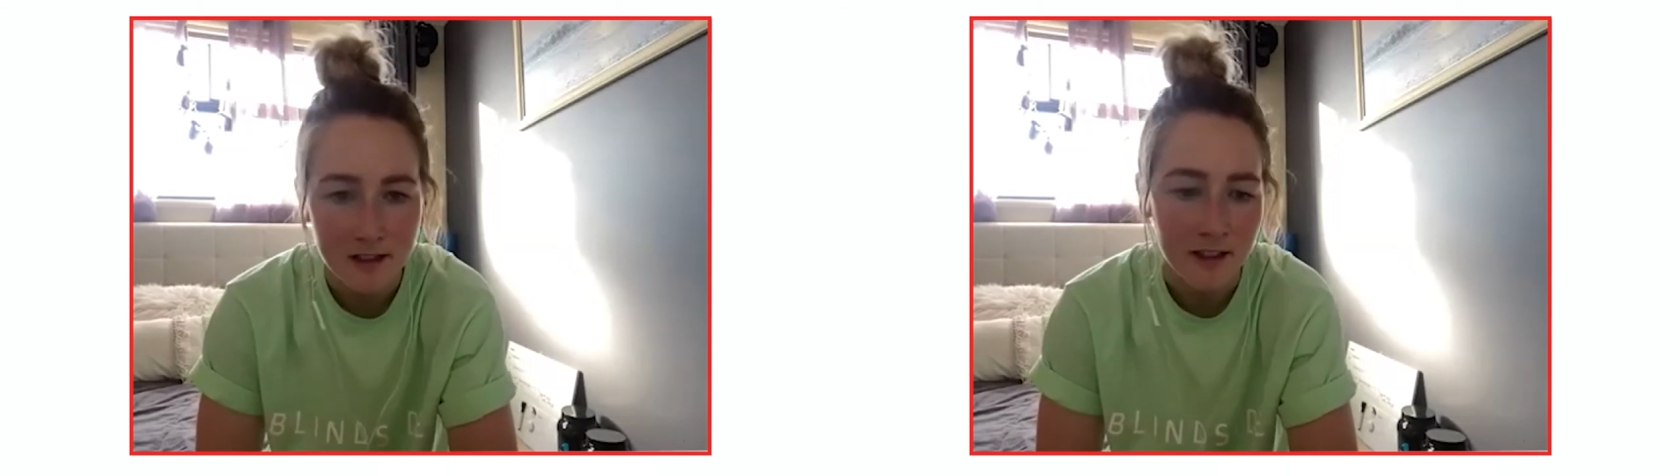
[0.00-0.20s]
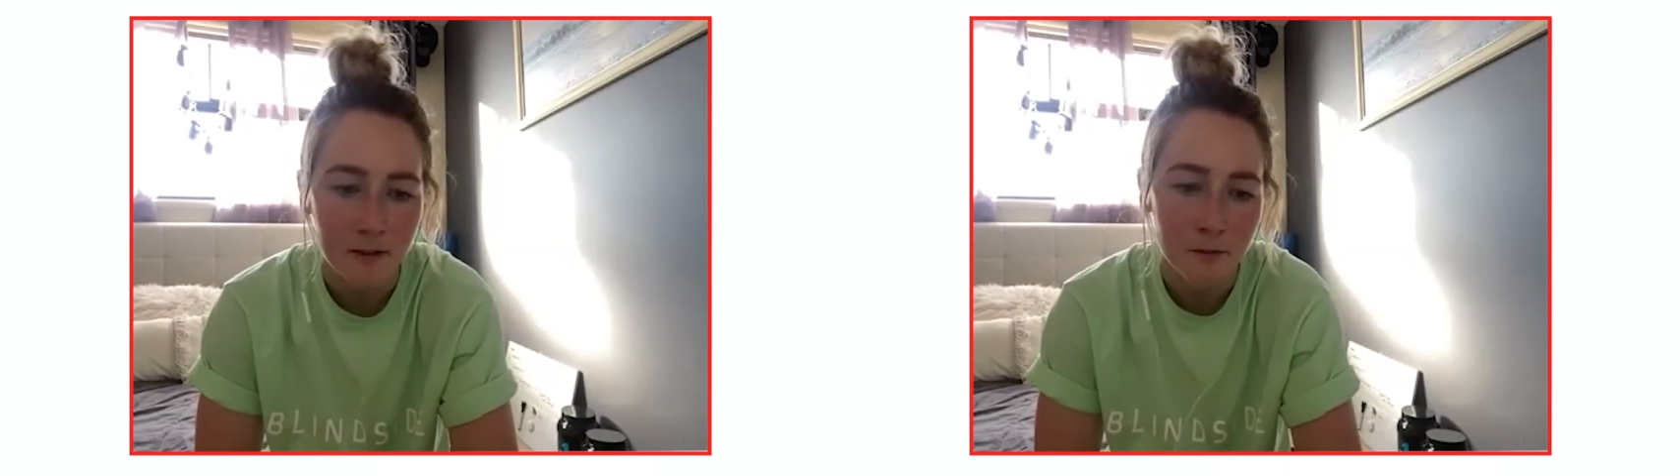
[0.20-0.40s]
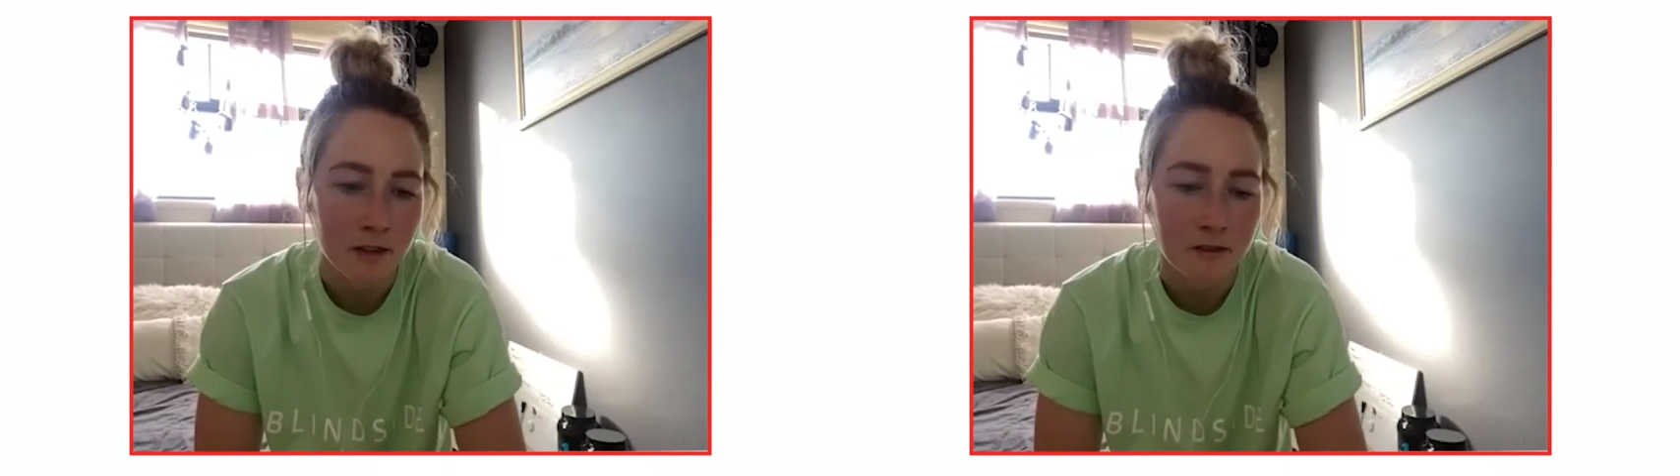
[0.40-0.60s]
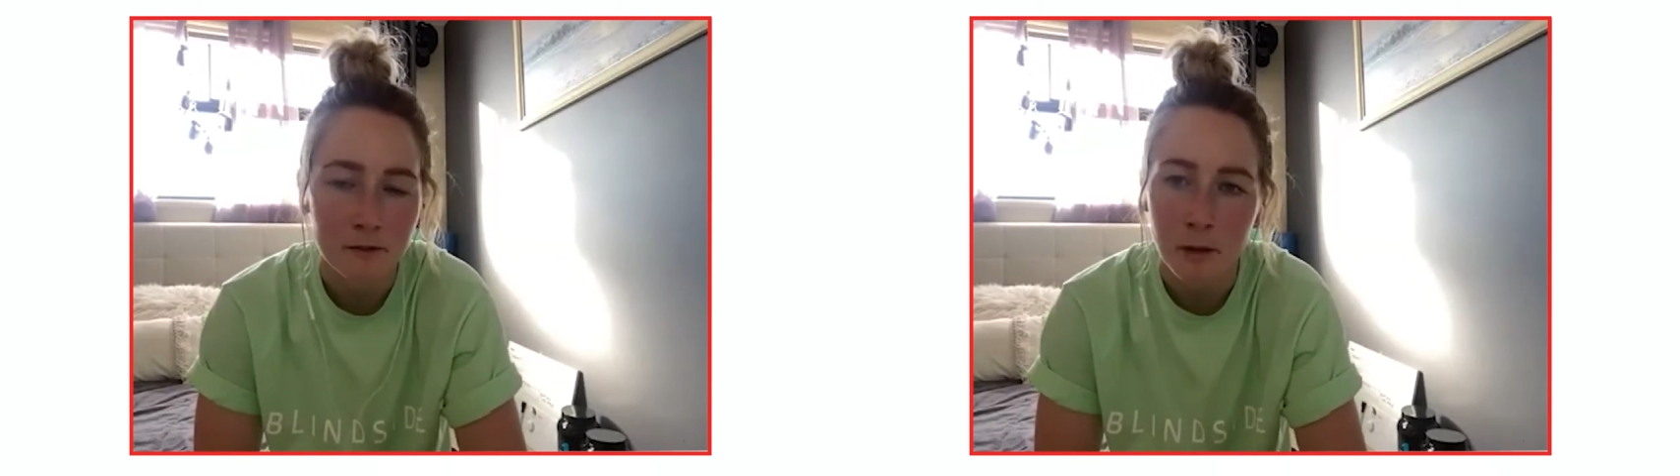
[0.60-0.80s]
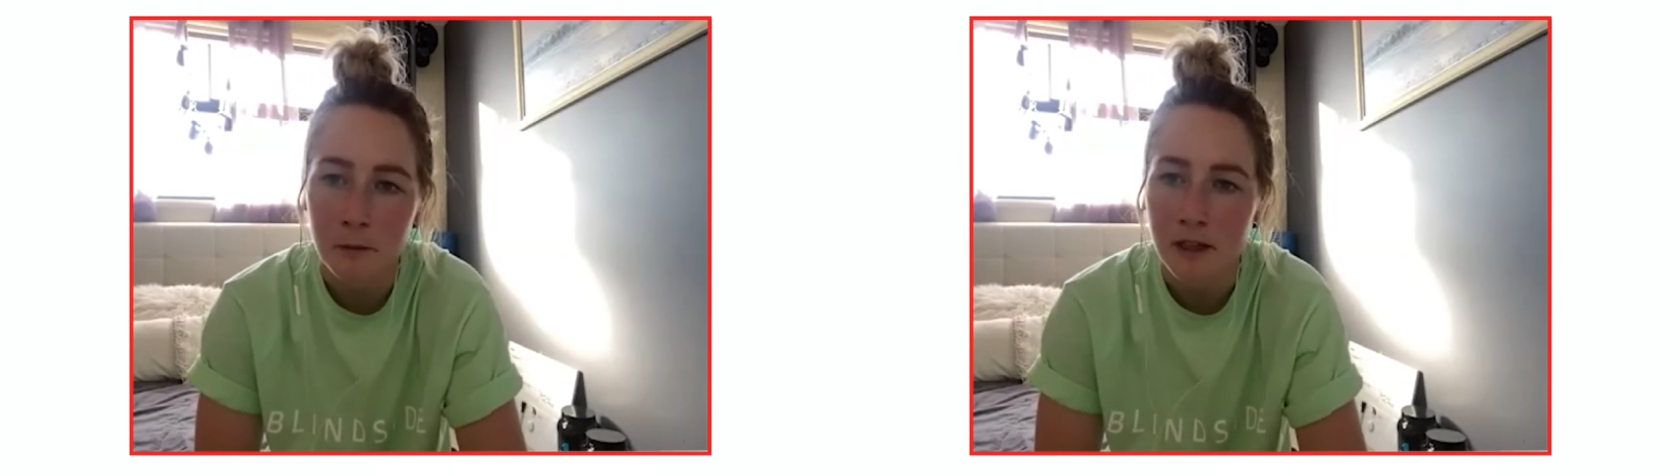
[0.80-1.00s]
then we'll
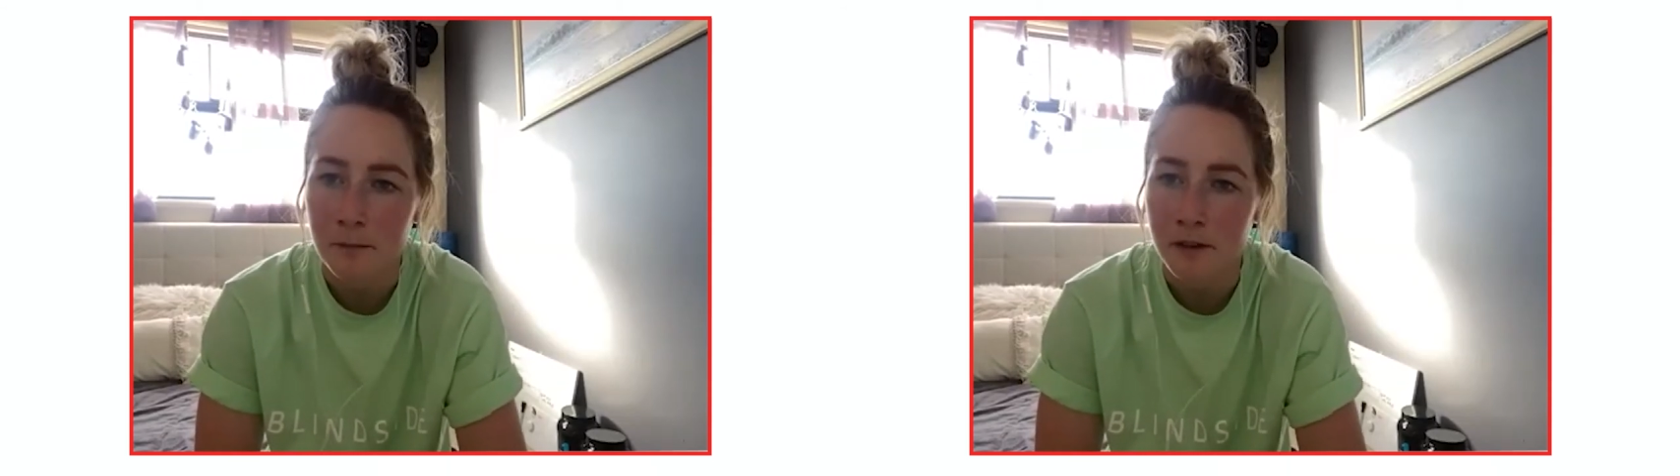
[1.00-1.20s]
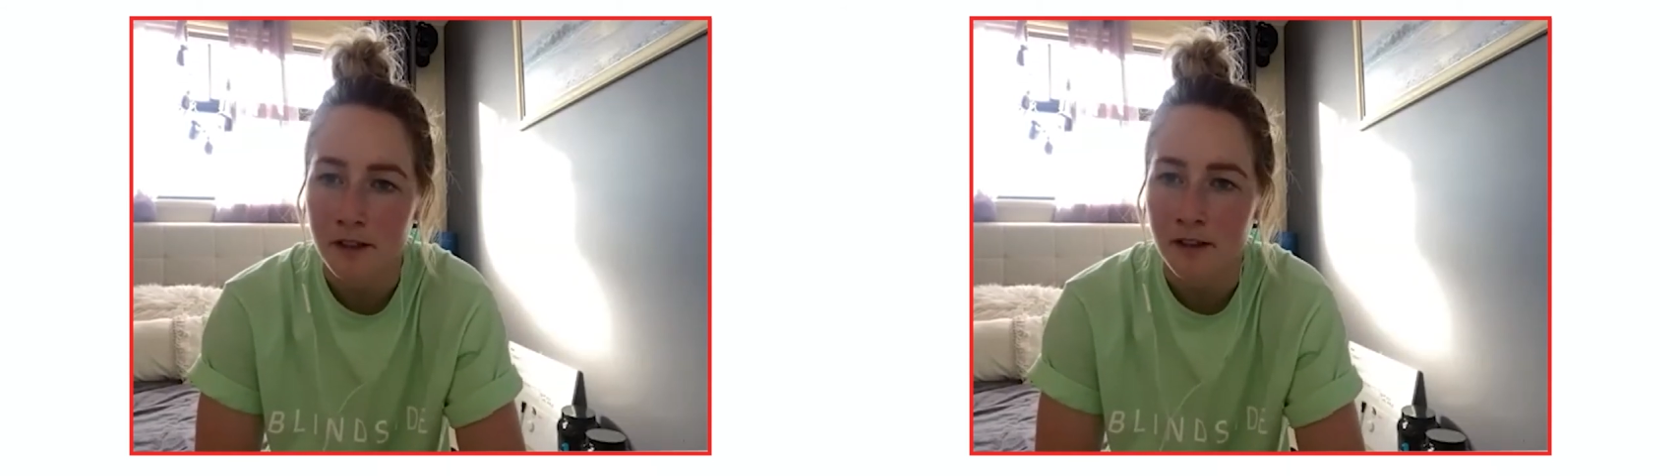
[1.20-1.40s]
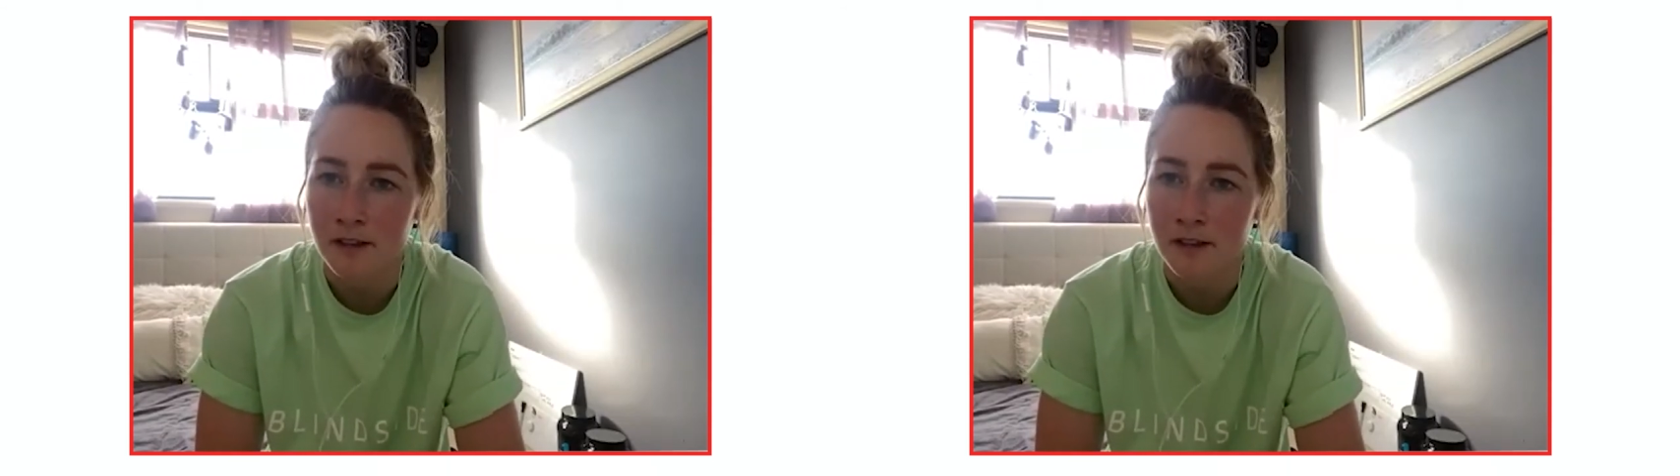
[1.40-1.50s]
we'll play it by ear